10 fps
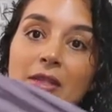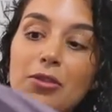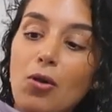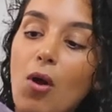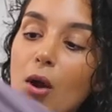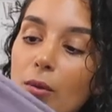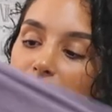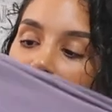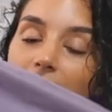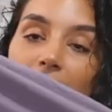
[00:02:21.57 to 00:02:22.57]
Not
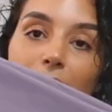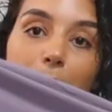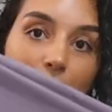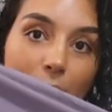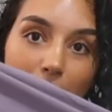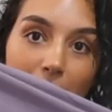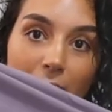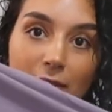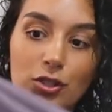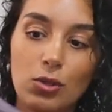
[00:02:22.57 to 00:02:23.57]
only do they have a built-in
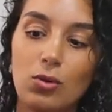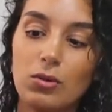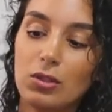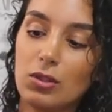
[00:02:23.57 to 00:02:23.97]
pair of shorts,